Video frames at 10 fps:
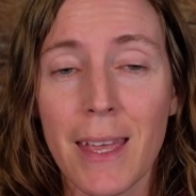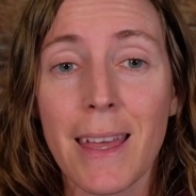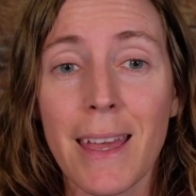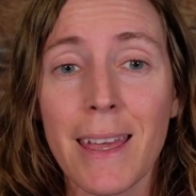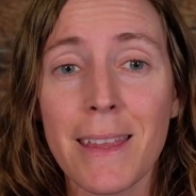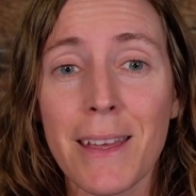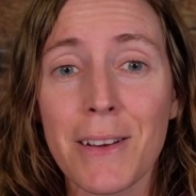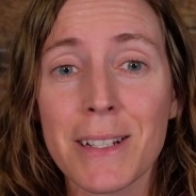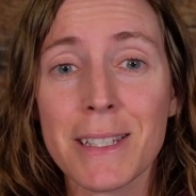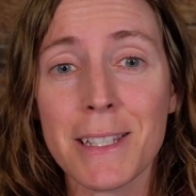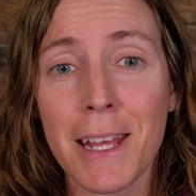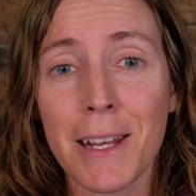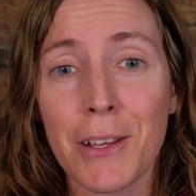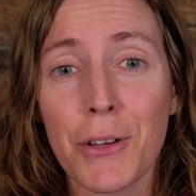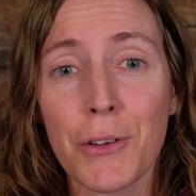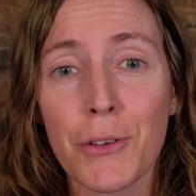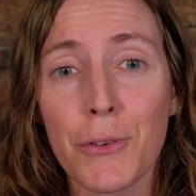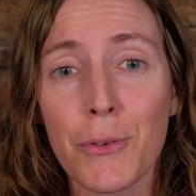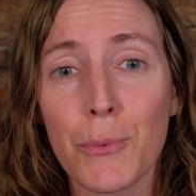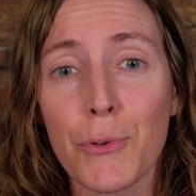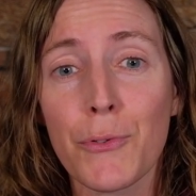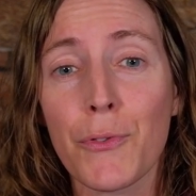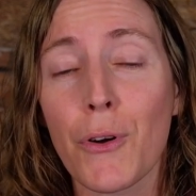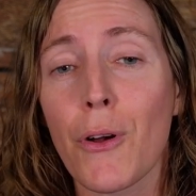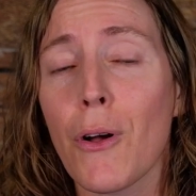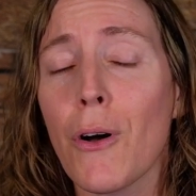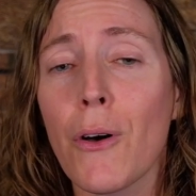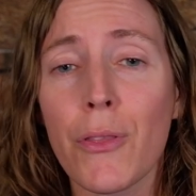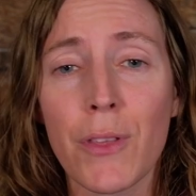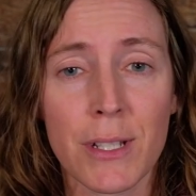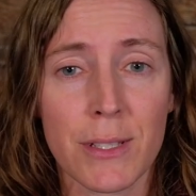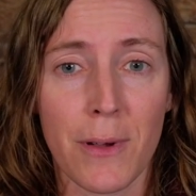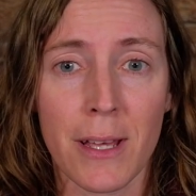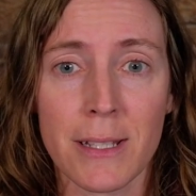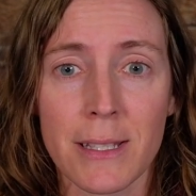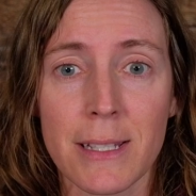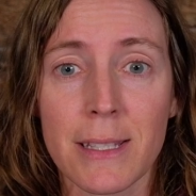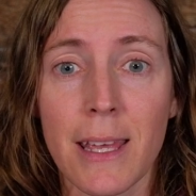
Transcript: Hey there, it's Dayna, your guru for all things psoriasis,